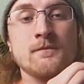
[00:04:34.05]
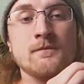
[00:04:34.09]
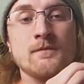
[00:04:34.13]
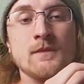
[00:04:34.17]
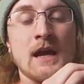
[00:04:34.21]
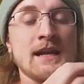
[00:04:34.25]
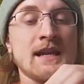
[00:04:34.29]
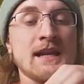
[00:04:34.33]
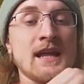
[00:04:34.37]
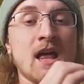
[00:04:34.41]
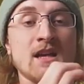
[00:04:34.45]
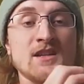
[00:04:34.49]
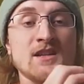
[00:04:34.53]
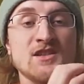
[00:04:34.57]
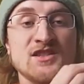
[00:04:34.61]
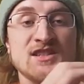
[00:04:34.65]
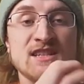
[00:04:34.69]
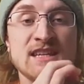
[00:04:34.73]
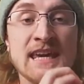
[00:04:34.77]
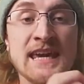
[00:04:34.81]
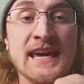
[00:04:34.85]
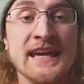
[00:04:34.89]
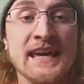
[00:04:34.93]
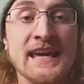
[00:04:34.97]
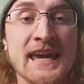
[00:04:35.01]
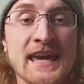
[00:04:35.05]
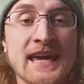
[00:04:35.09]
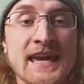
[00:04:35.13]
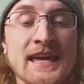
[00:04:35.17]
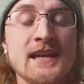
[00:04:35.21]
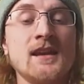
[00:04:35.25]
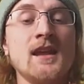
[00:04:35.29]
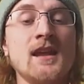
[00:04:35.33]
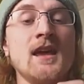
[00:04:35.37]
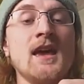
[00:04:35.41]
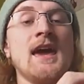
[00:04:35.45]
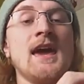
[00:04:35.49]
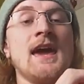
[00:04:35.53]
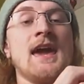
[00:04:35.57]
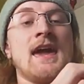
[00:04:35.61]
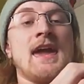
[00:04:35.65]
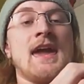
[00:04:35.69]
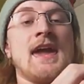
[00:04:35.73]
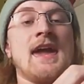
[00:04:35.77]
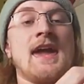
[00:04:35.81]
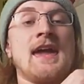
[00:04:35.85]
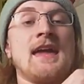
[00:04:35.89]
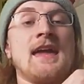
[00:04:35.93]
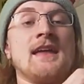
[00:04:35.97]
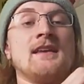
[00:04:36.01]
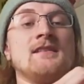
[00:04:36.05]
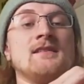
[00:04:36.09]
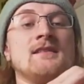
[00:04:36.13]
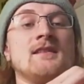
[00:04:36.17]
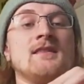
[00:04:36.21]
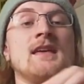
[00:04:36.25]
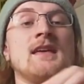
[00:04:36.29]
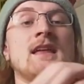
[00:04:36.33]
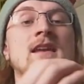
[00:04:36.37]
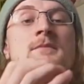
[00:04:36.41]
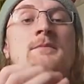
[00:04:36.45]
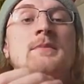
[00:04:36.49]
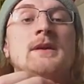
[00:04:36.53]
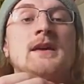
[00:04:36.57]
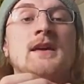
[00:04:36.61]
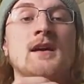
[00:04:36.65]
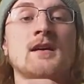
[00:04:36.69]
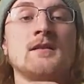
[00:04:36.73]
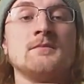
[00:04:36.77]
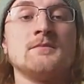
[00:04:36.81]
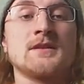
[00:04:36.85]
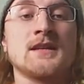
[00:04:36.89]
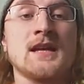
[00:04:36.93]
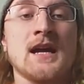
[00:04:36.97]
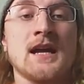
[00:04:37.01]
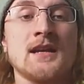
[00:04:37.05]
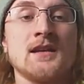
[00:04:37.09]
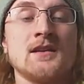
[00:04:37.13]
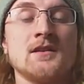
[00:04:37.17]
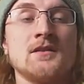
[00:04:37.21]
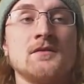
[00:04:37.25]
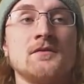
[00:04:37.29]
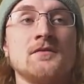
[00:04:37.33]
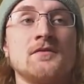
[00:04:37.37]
ideologies kick in, and then it becomes kind of